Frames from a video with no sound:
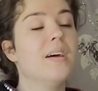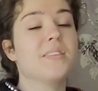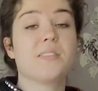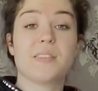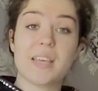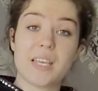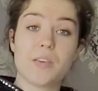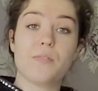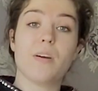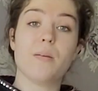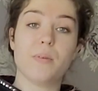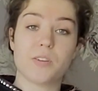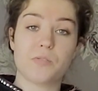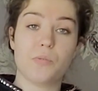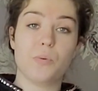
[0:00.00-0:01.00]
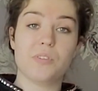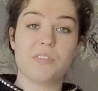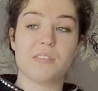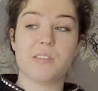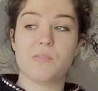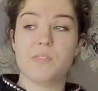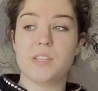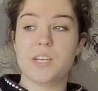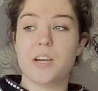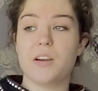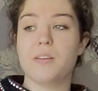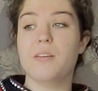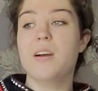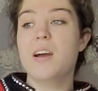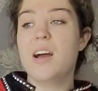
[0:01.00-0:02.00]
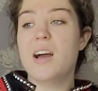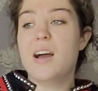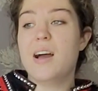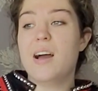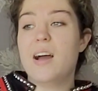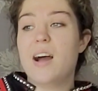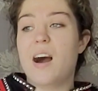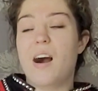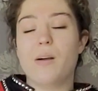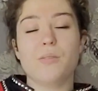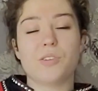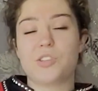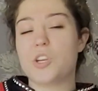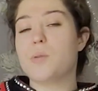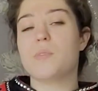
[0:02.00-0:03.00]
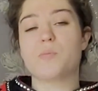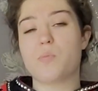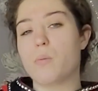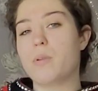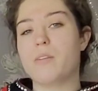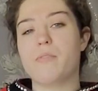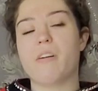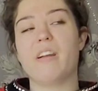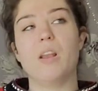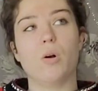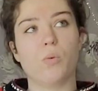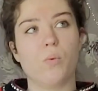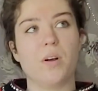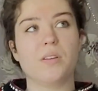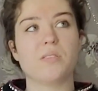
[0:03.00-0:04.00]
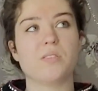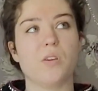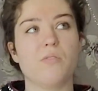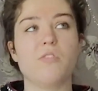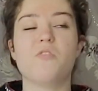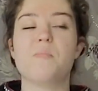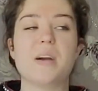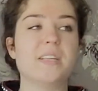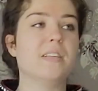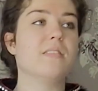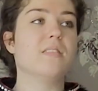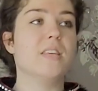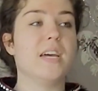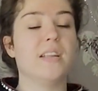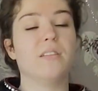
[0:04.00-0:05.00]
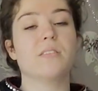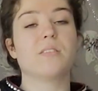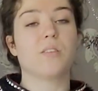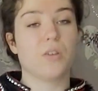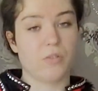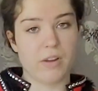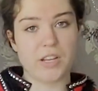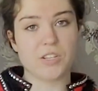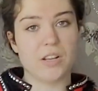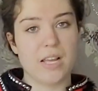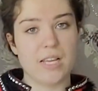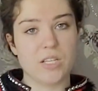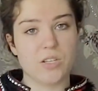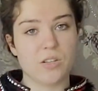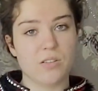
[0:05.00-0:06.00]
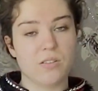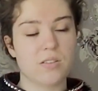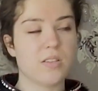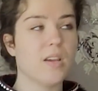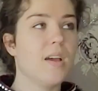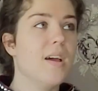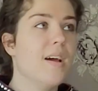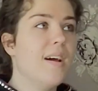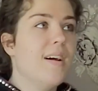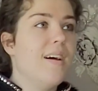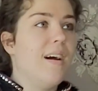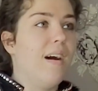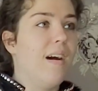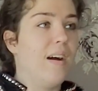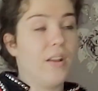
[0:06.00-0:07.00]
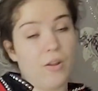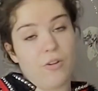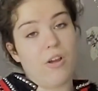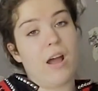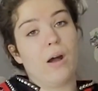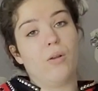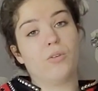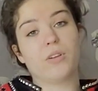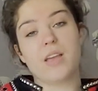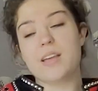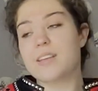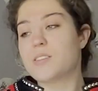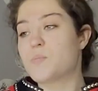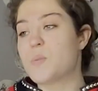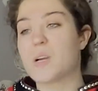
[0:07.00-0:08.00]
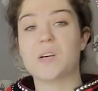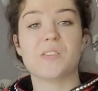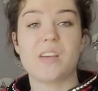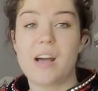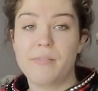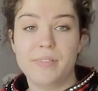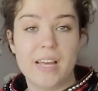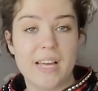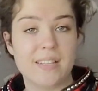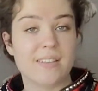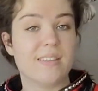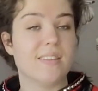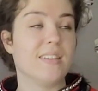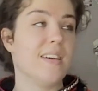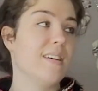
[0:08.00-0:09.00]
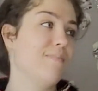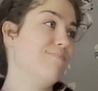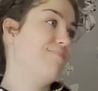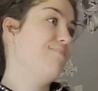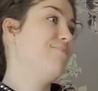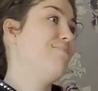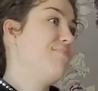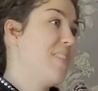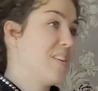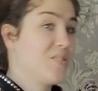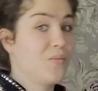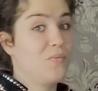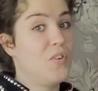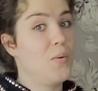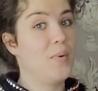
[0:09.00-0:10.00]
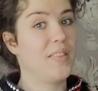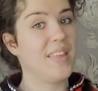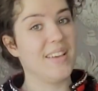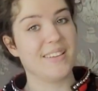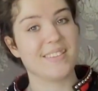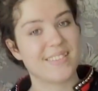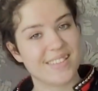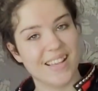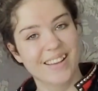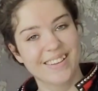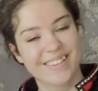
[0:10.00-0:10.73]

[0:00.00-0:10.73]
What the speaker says: So thank you very much for watching this video. I assume it's probably a very long one, so if you've made it to the end, congratulations. I don't know how long it is because I haven't edited it as I'm filming this.